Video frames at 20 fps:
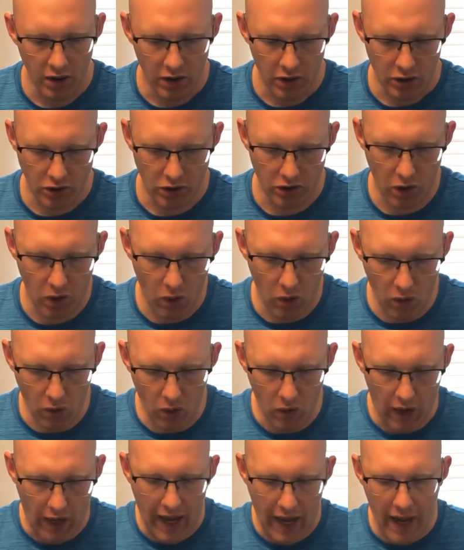
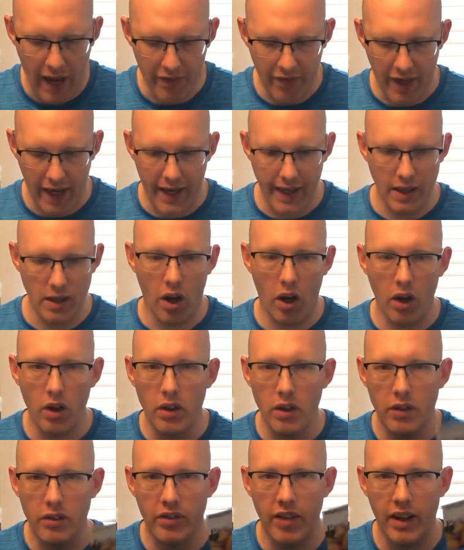So I have an
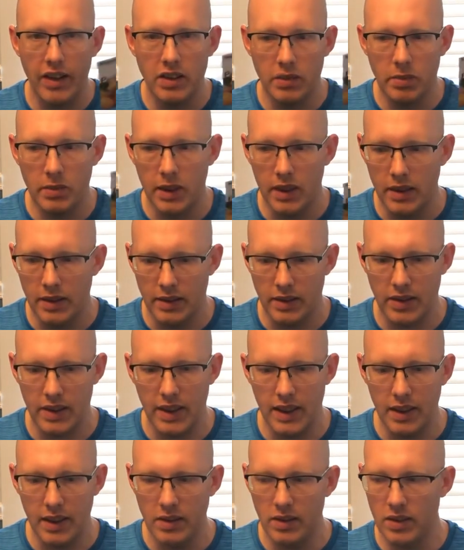$8 investment in
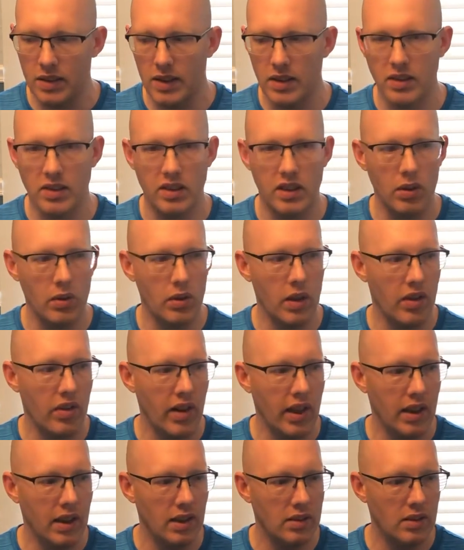seeds. This is the only
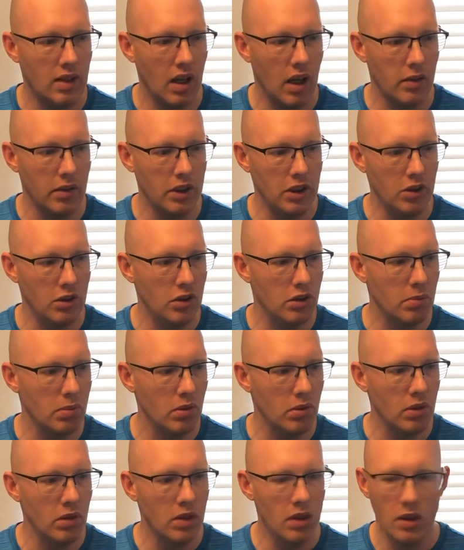thing that's not
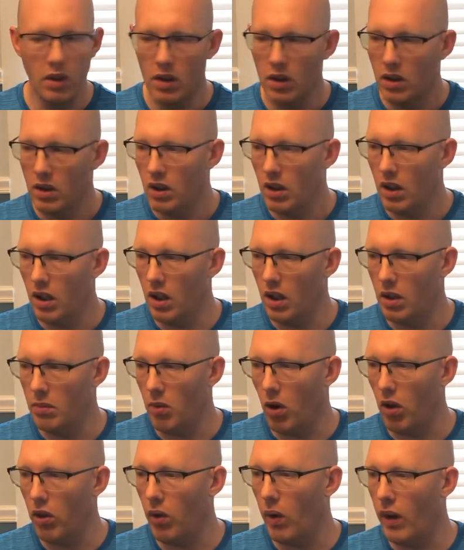reusable,
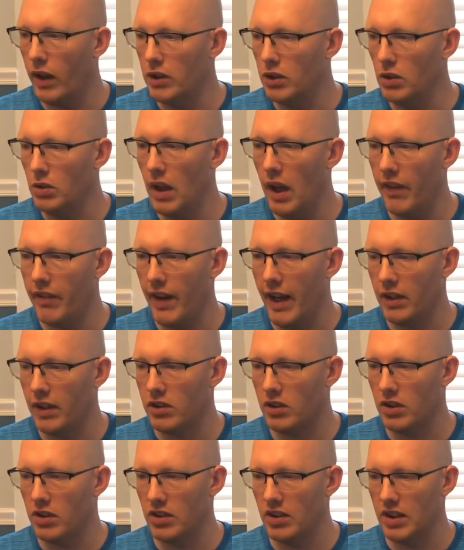although I do have
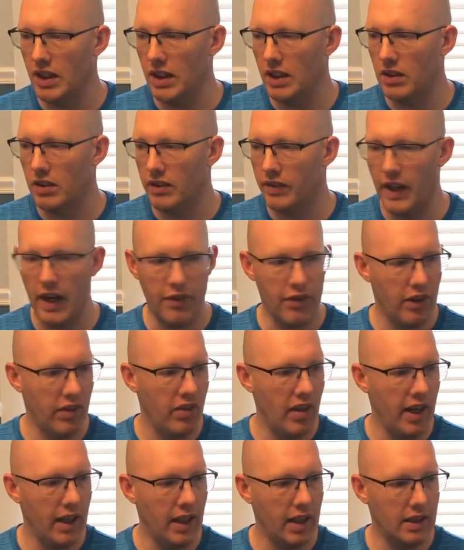extra seeds of
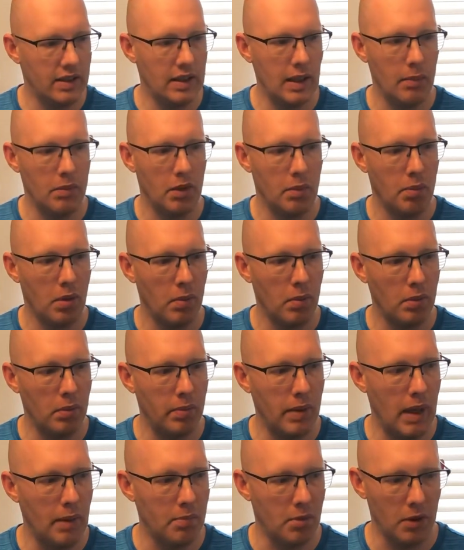everything except the purple
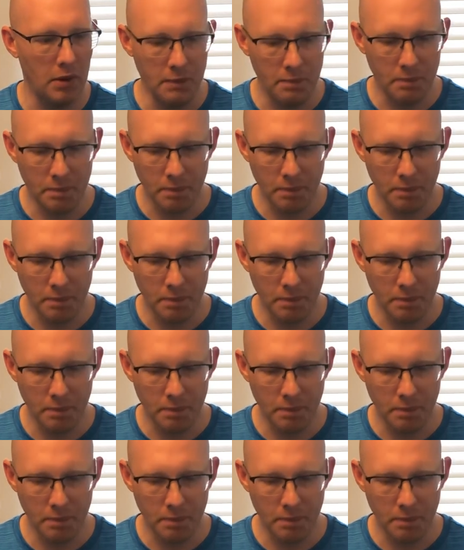pepper.